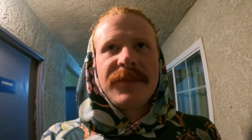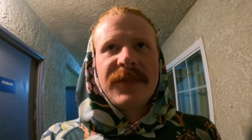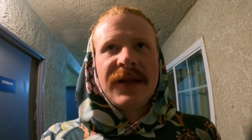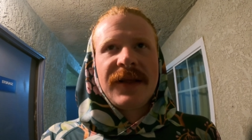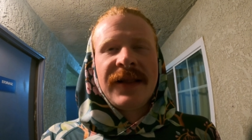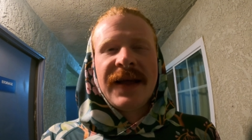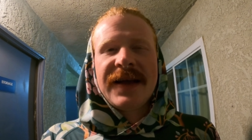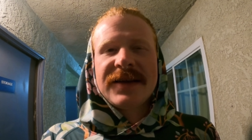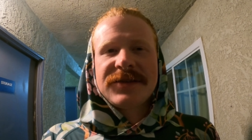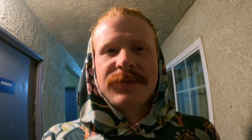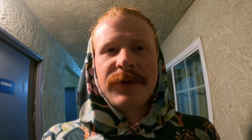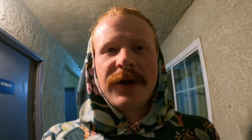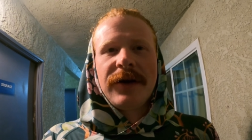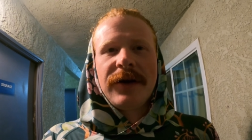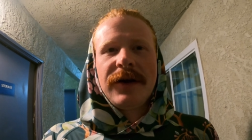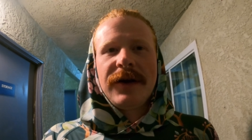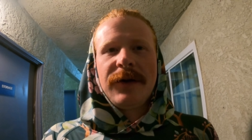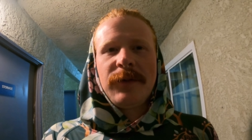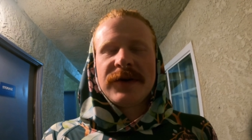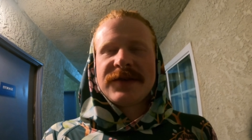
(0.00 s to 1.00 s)
The last we
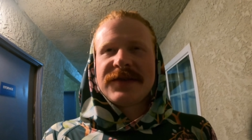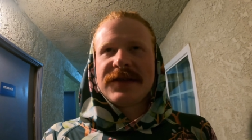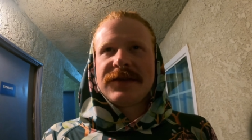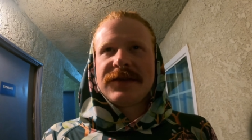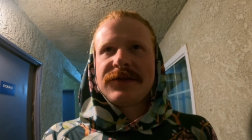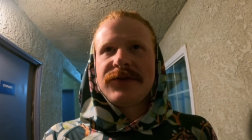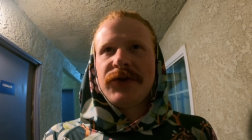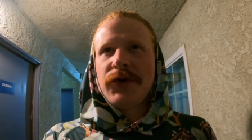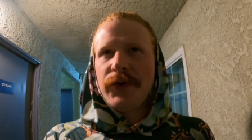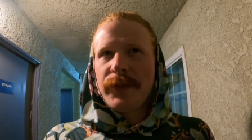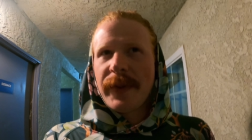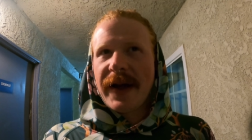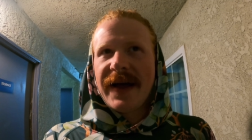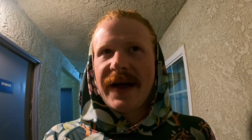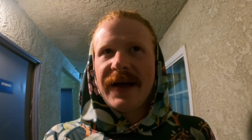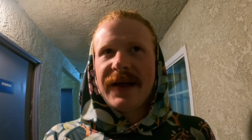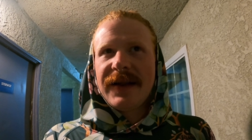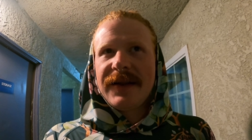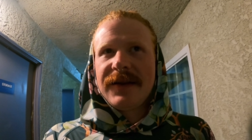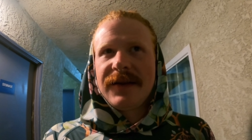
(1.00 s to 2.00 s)
heard, it wasn't too
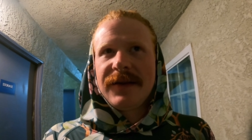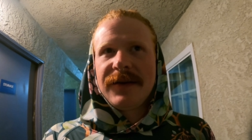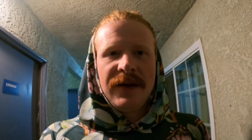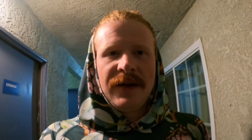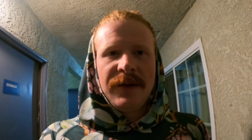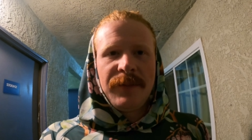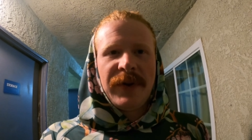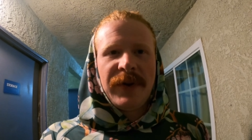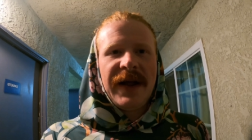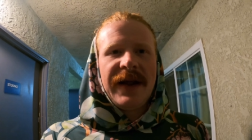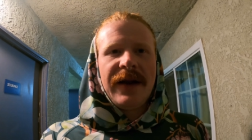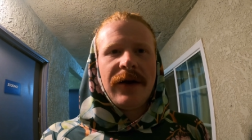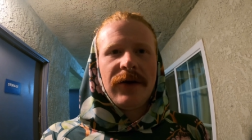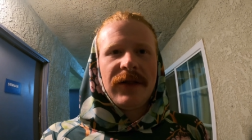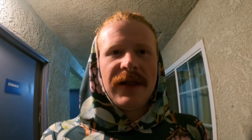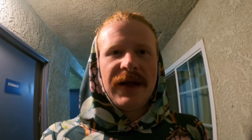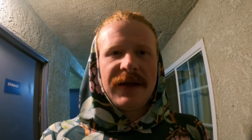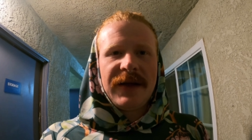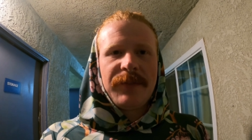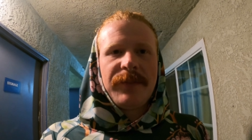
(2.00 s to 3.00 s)
bad, but I
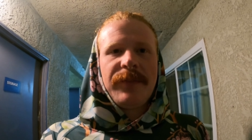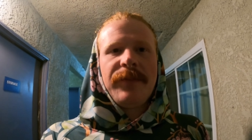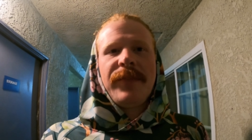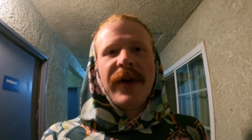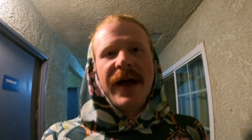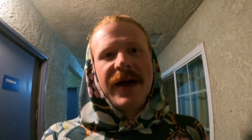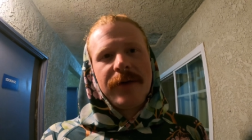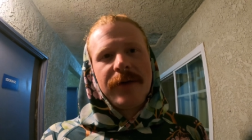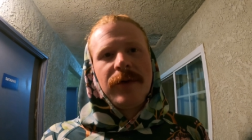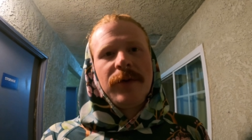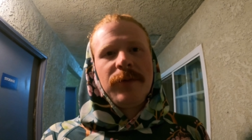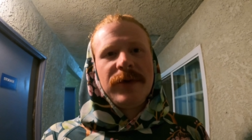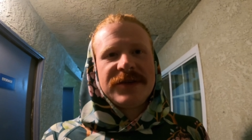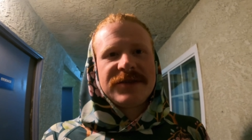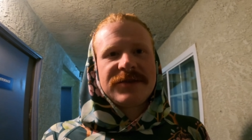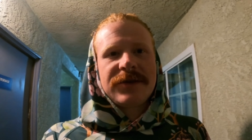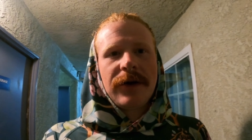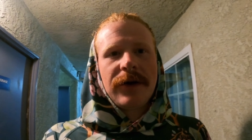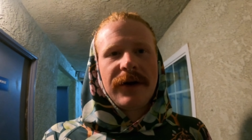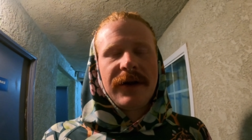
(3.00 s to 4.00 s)
know like back when we
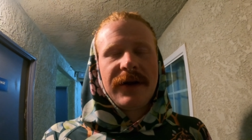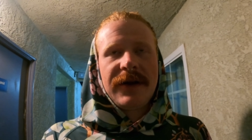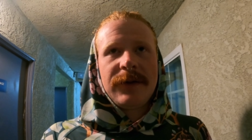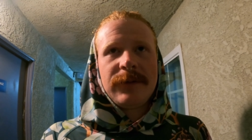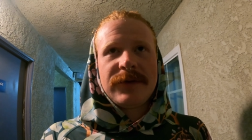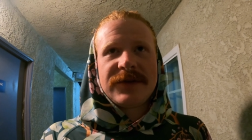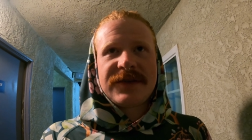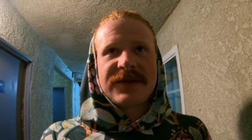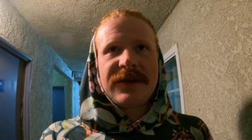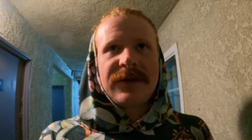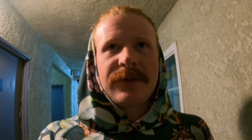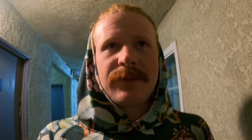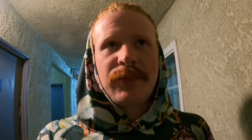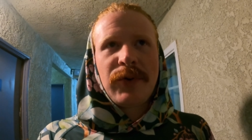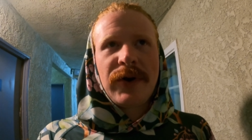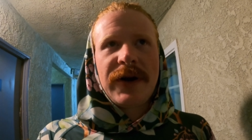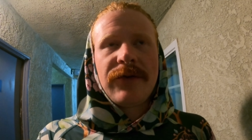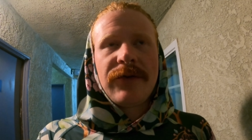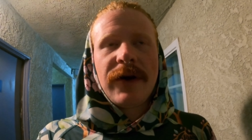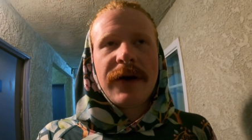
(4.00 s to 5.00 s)
started, it was in
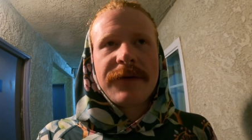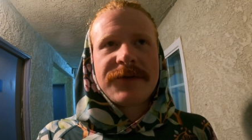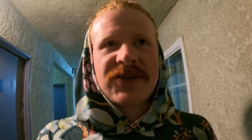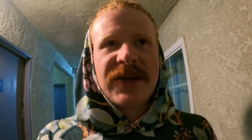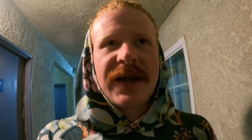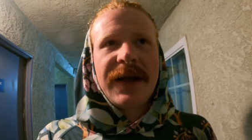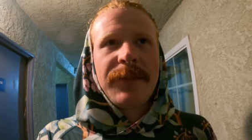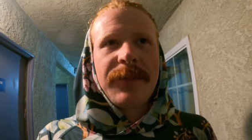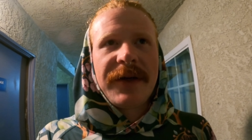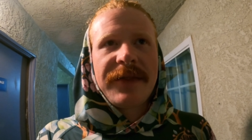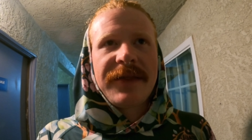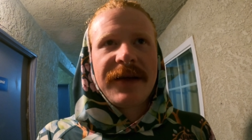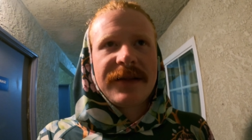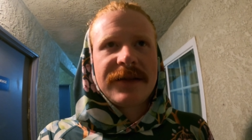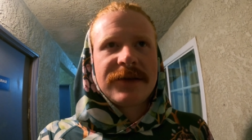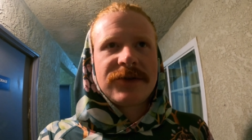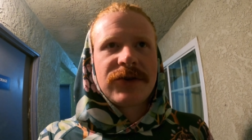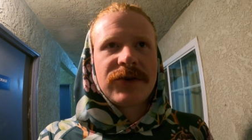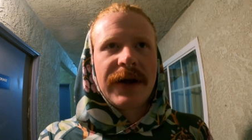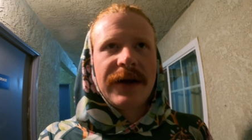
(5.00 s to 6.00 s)
pretty rough shape. I think
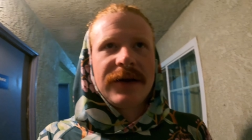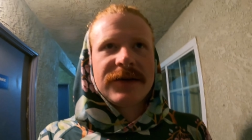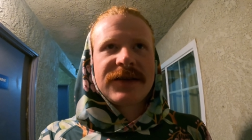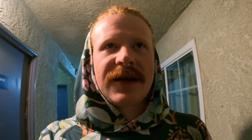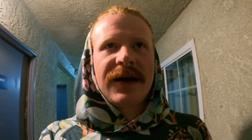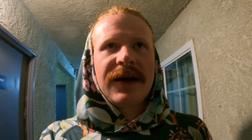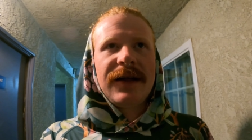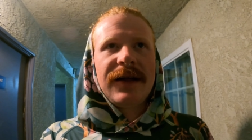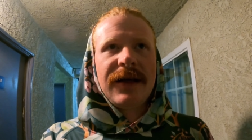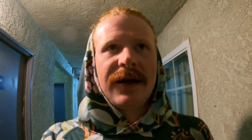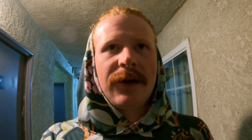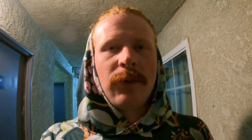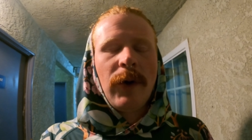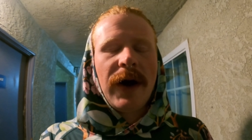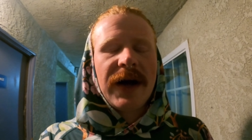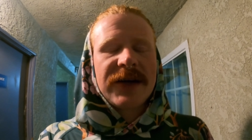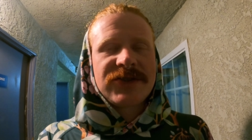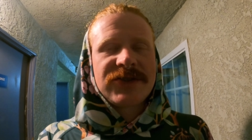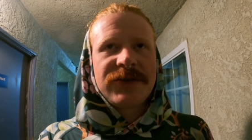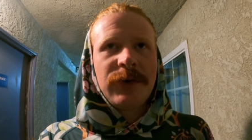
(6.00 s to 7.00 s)
the trails kind of like
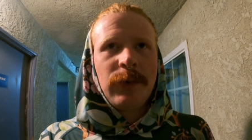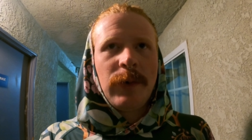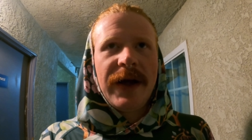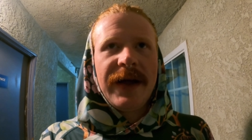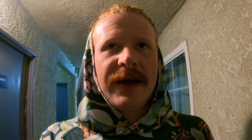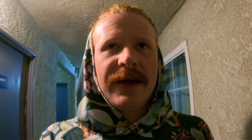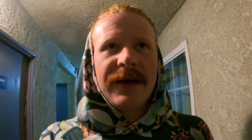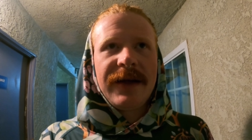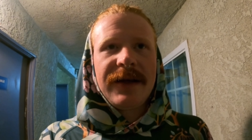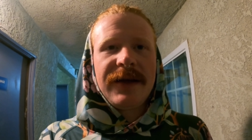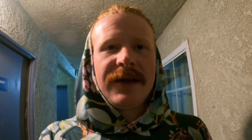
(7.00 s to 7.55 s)
washed away,